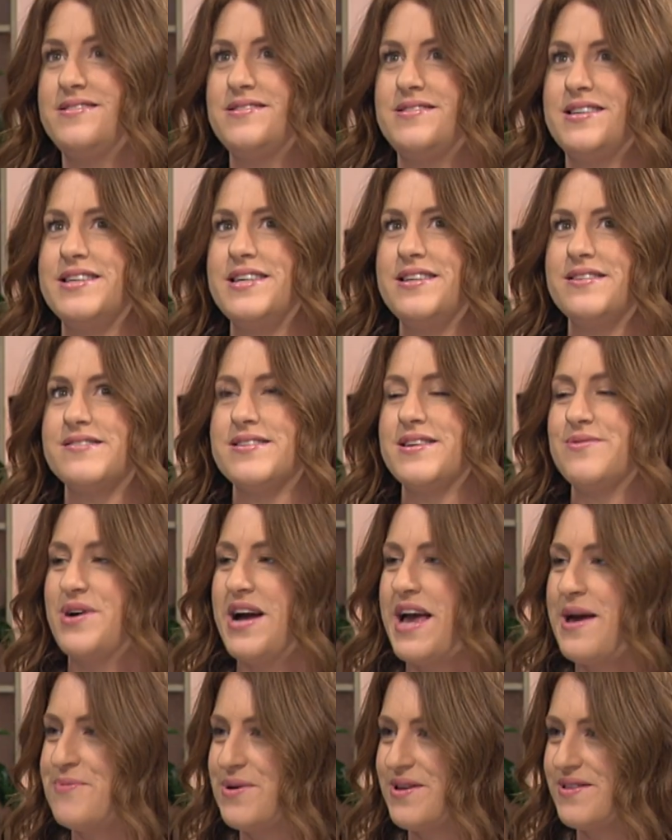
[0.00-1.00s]
oh, I need to see
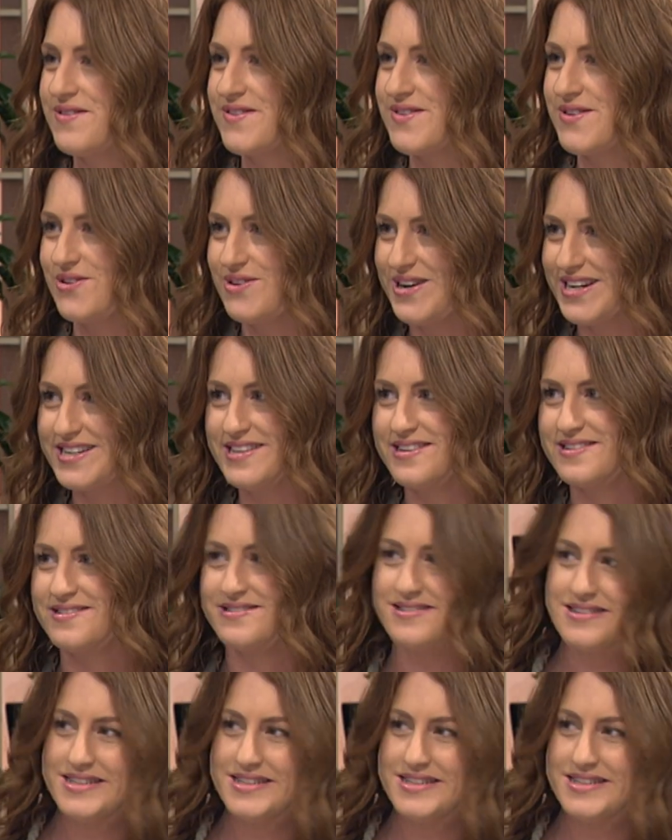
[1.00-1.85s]
what happens so I can